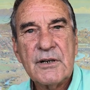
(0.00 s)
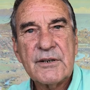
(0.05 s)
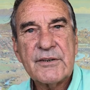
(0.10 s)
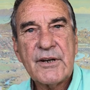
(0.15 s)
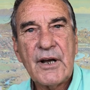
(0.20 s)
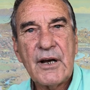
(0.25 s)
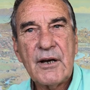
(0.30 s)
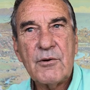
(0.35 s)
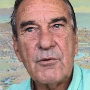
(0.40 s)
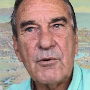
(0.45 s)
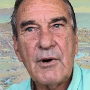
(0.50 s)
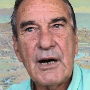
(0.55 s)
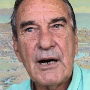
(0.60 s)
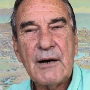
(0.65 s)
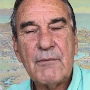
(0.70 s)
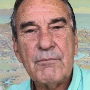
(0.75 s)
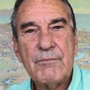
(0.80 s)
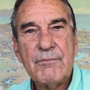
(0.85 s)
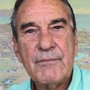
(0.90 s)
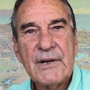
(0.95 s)
So
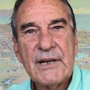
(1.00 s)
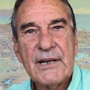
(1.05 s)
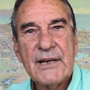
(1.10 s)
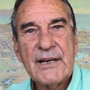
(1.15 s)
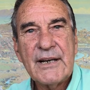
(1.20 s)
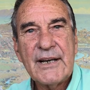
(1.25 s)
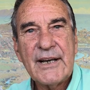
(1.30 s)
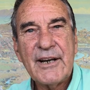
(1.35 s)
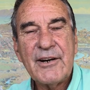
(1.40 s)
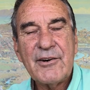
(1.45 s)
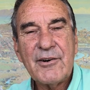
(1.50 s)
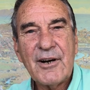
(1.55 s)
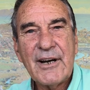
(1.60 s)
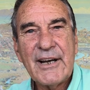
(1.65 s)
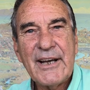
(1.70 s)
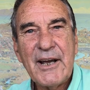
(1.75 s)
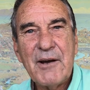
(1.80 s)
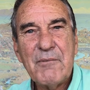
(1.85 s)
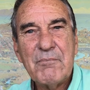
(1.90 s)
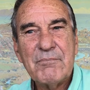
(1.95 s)
um, here
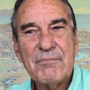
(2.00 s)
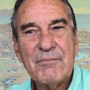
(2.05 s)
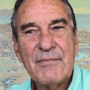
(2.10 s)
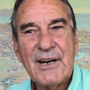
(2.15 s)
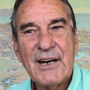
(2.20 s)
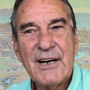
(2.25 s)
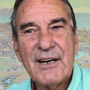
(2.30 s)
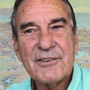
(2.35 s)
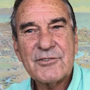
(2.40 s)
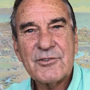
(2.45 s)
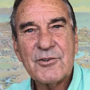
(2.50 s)
I am uh,